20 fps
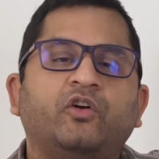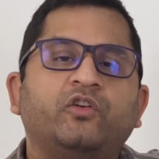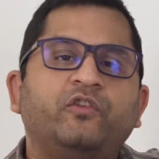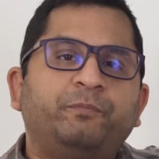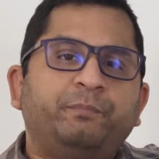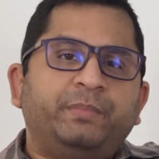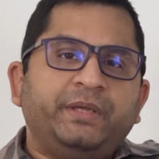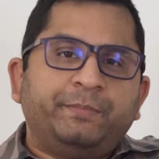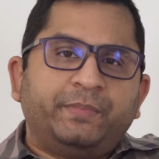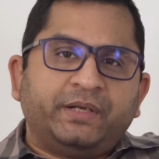lot
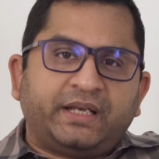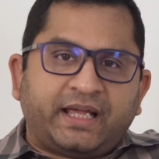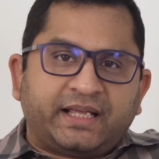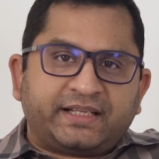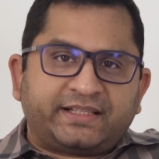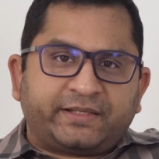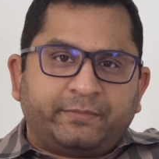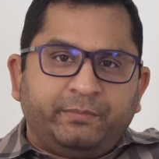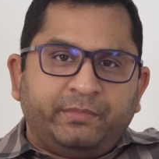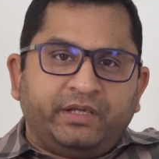of people
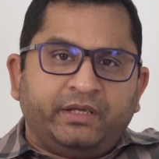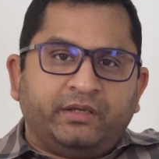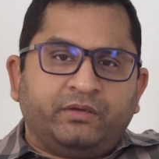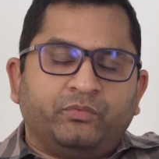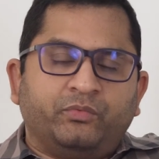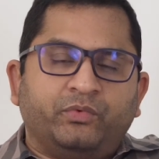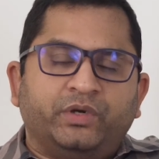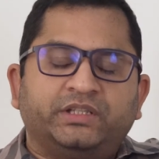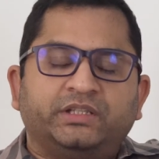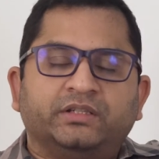ask me
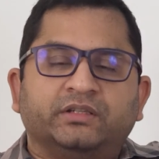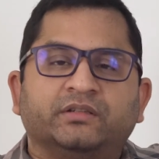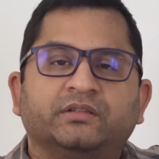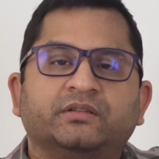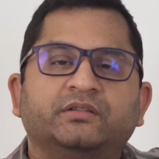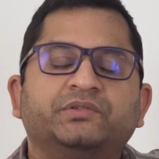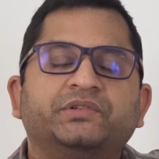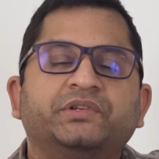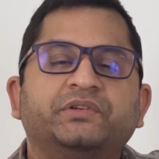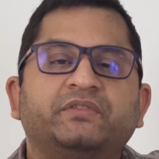whether
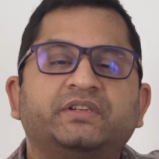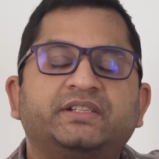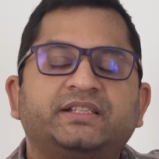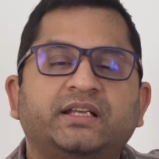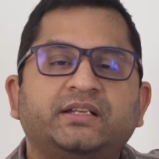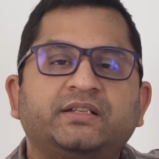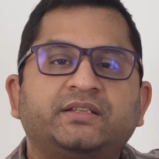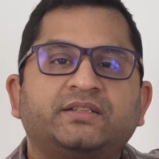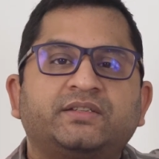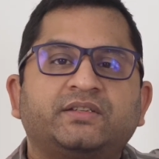the
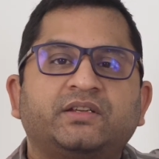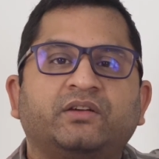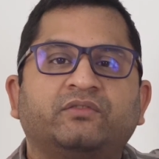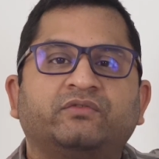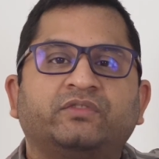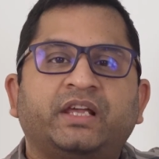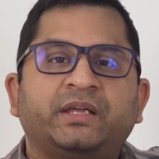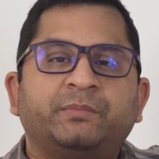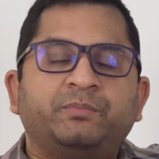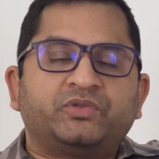results
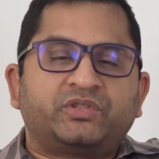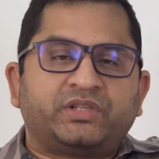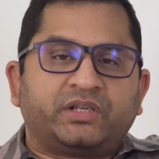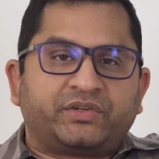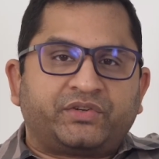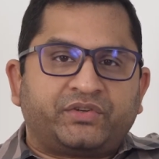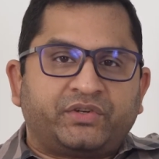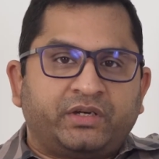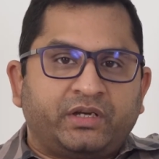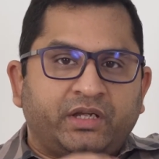of
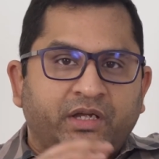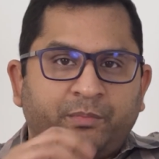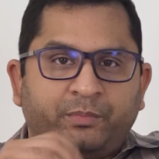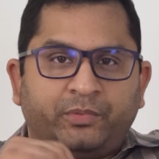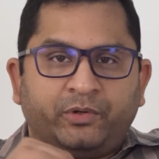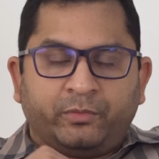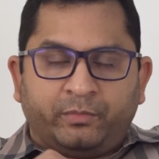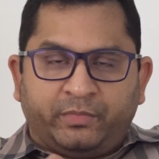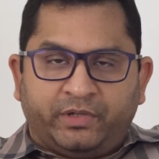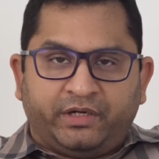liposuction are
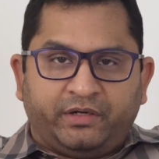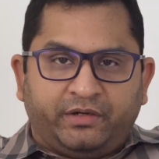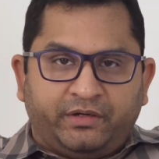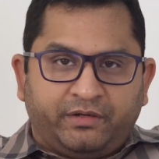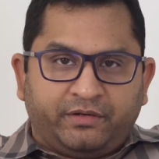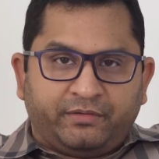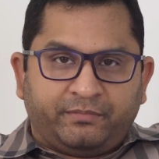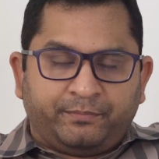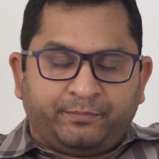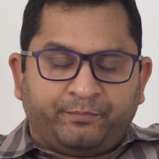
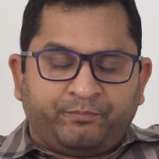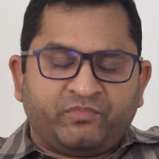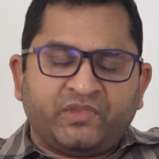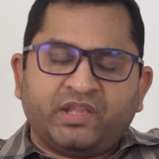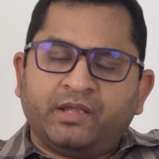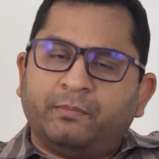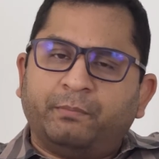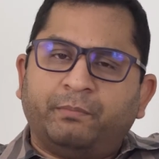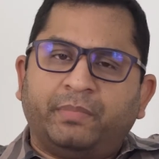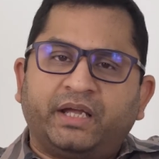permanent.
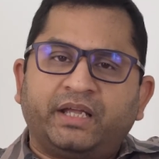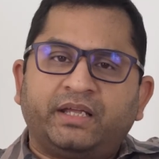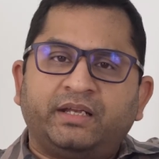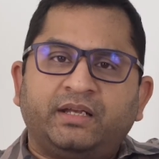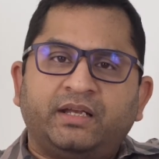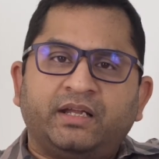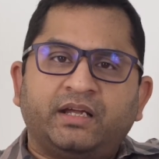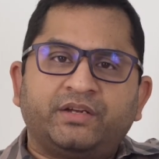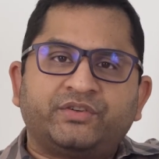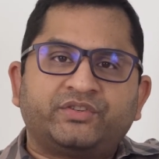By
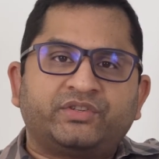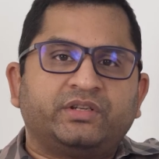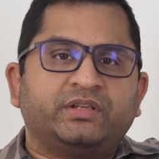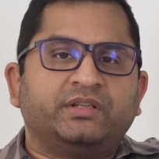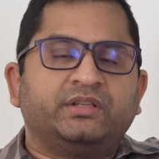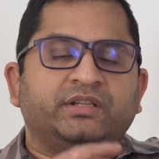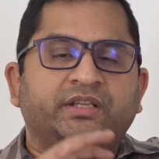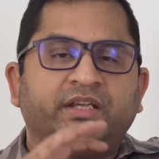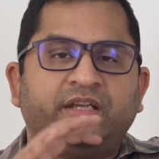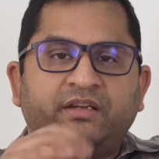and large,
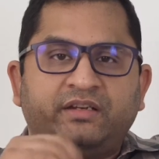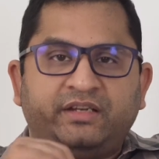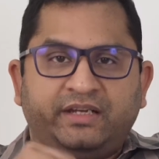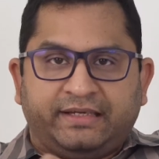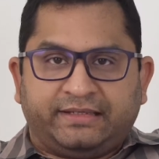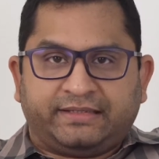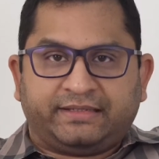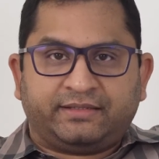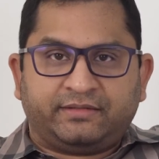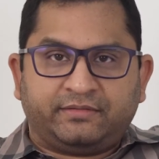they are
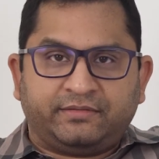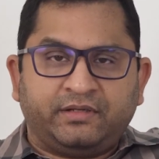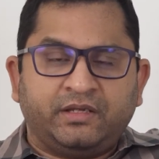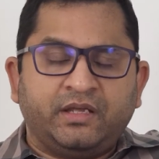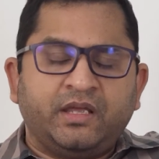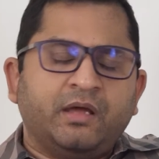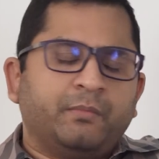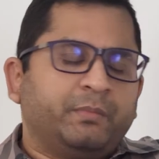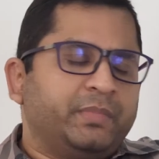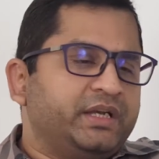yes.
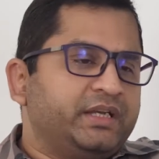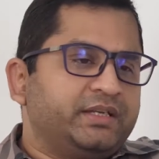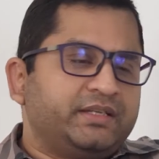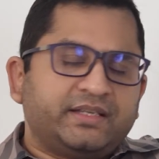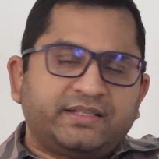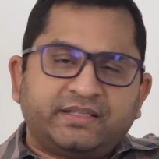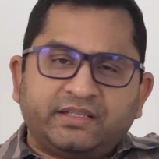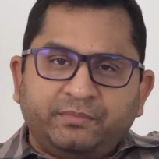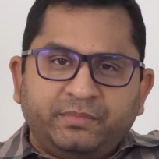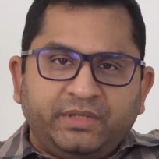But it
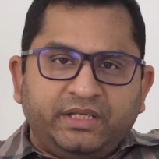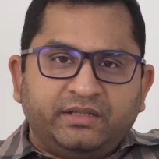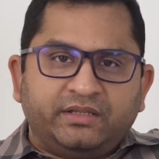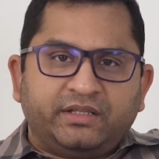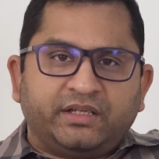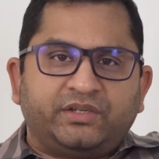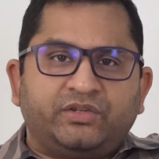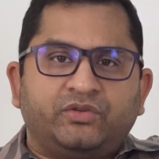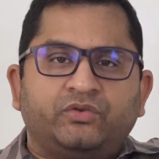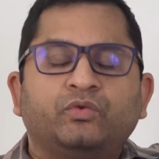doesn't mean
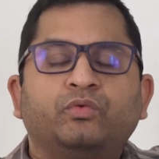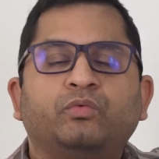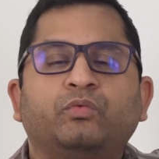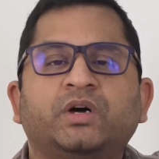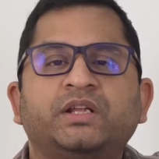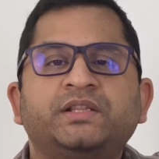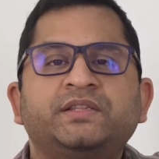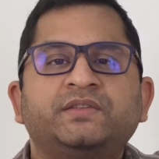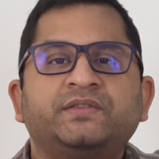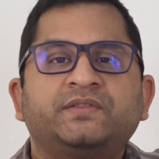that,
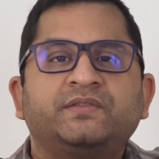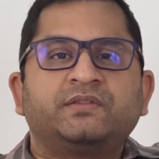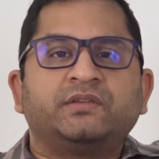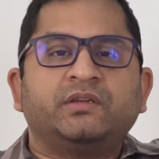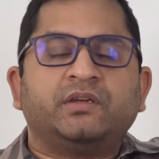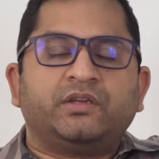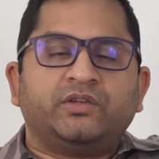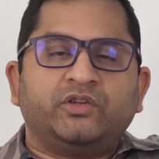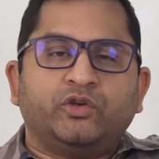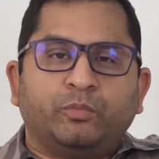once
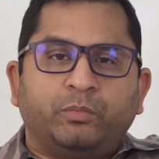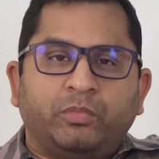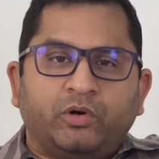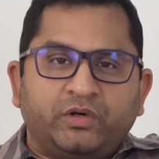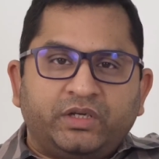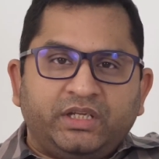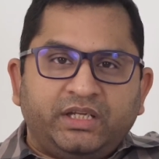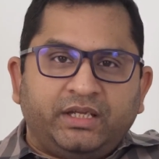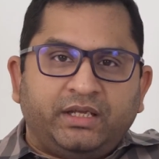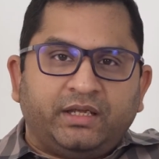your
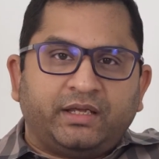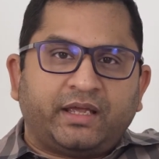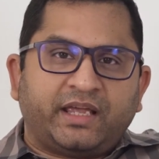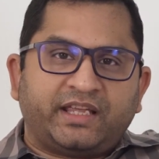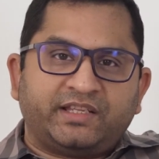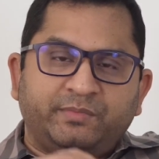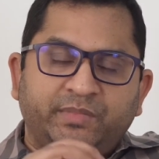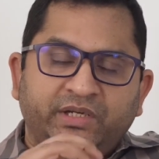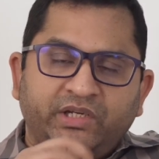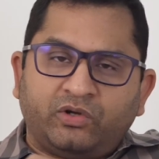body
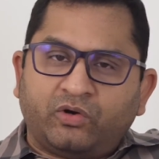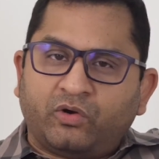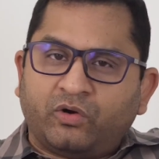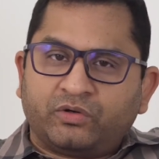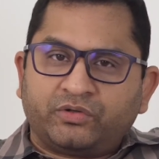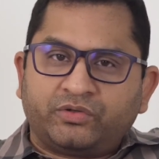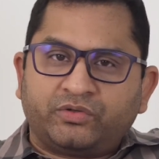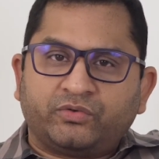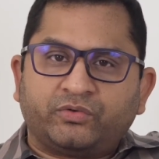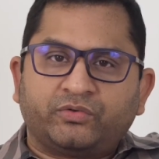has been
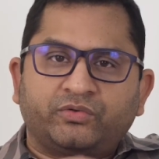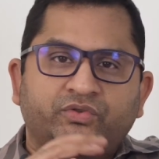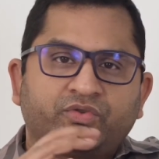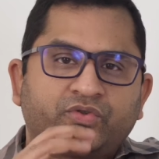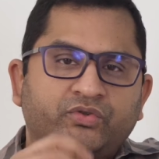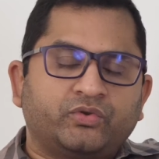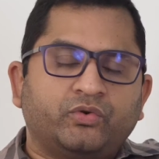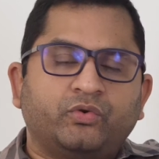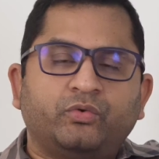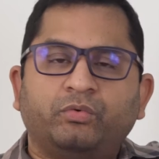contoured
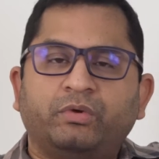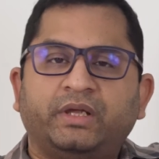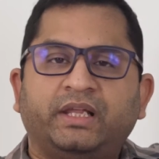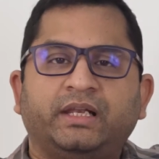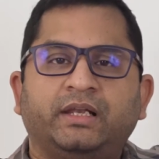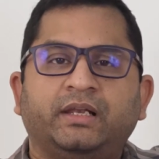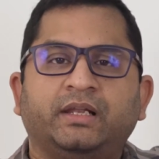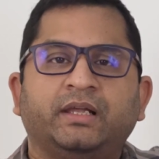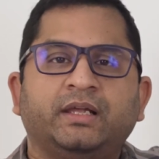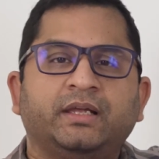so
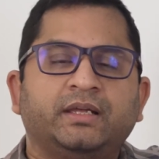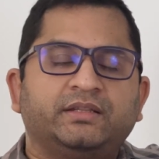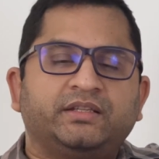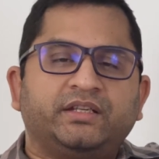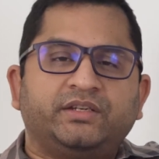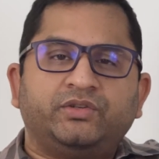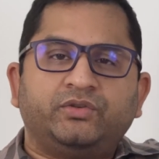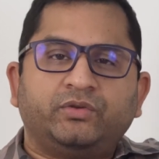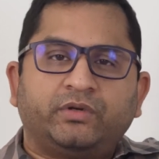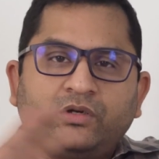well
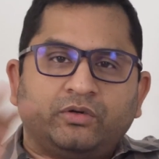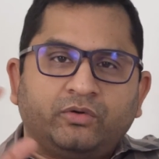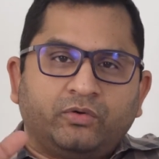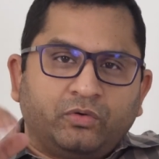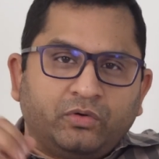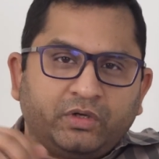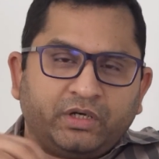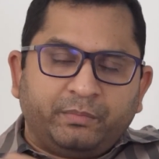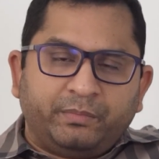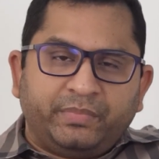that you can
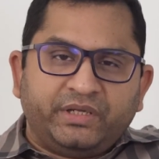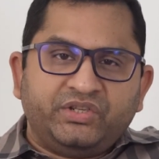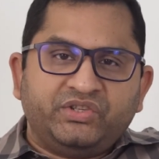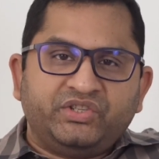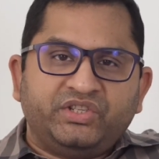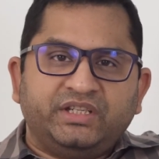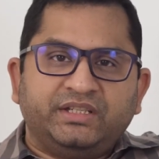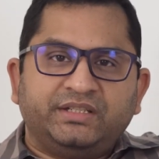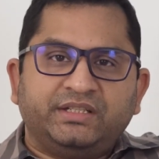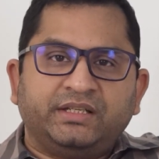go on a
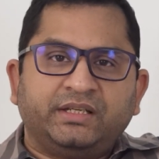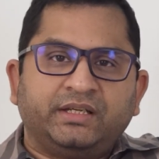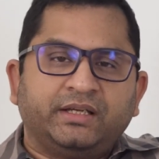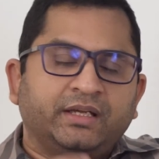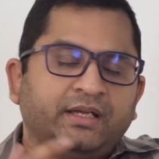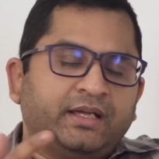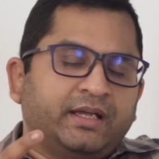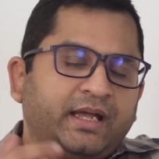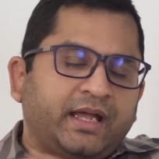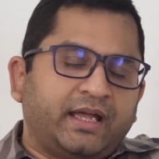binge eating
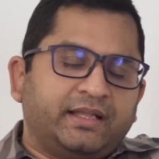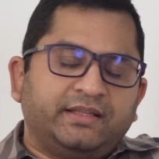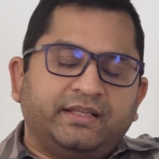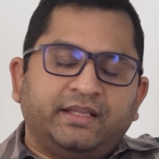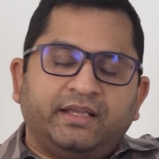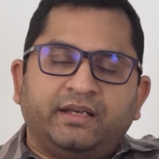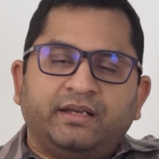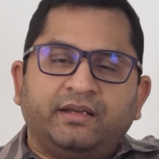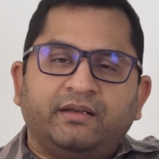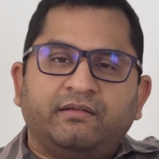and
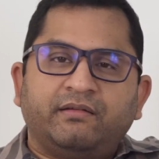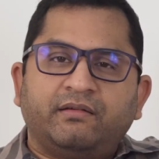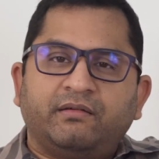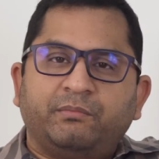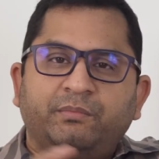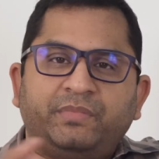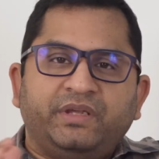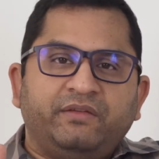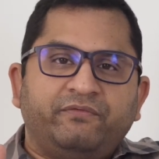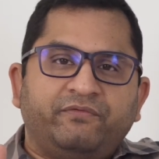then
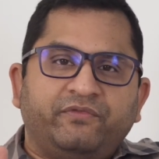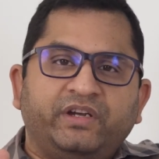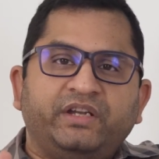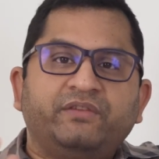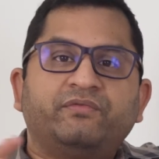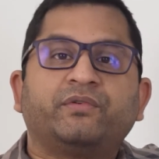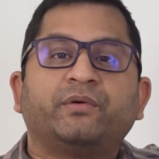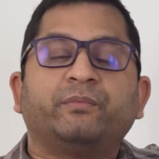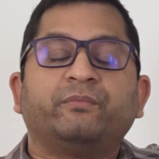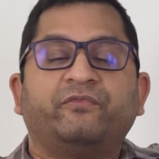be free
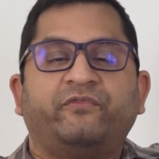from